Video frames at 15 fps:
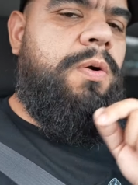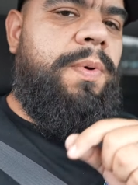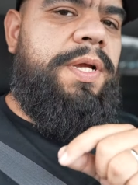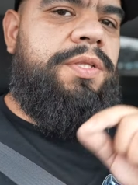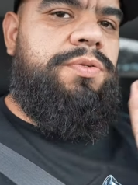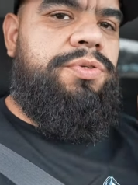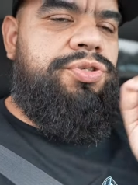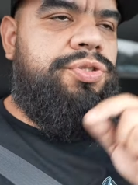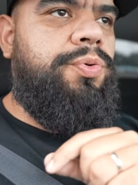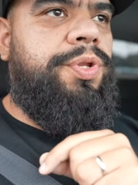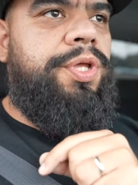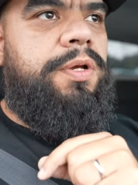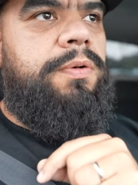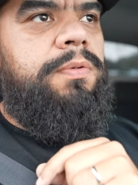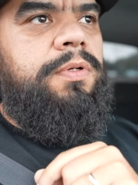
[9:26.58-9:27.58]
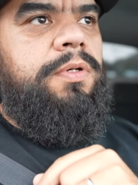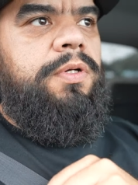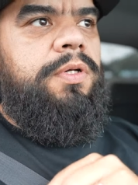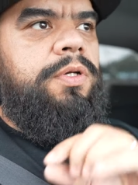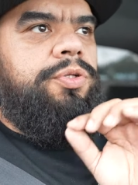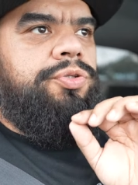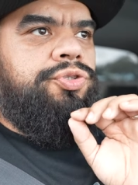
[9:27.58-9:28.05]
our way to the studio
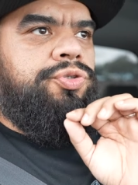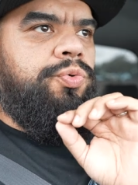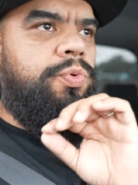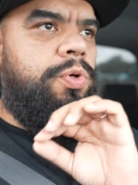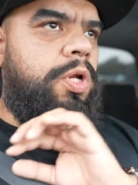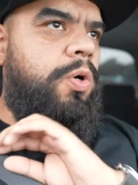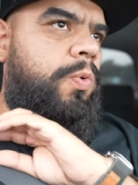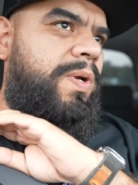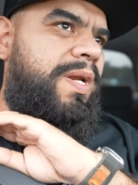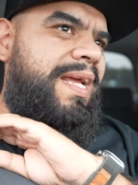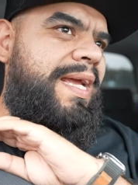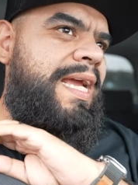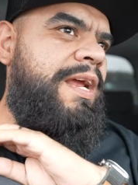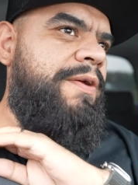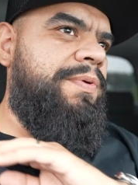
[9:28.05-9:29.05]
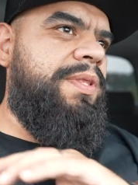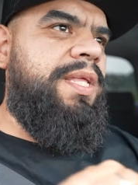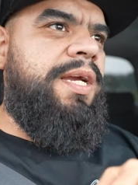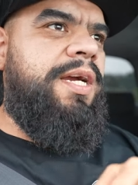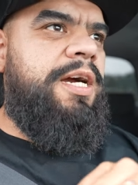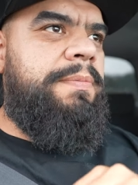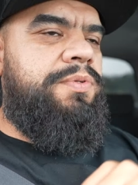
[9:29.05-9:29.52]
to load
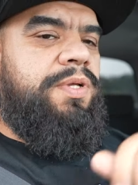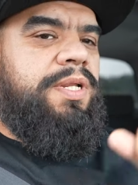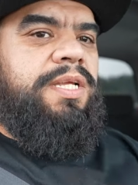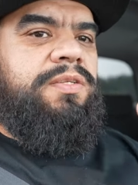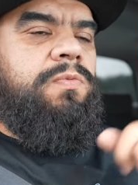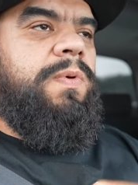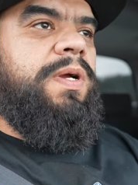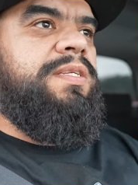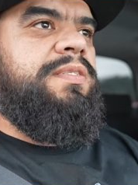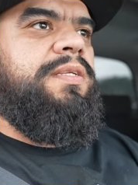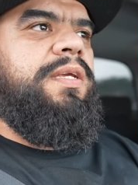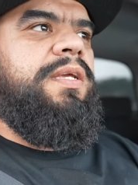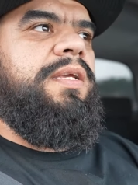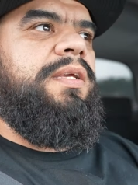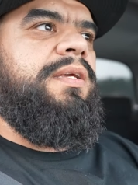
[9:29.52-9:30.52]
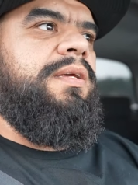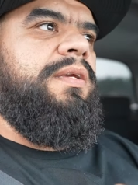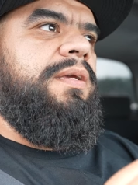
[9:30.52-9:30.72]
everything up. Today is Wednesday.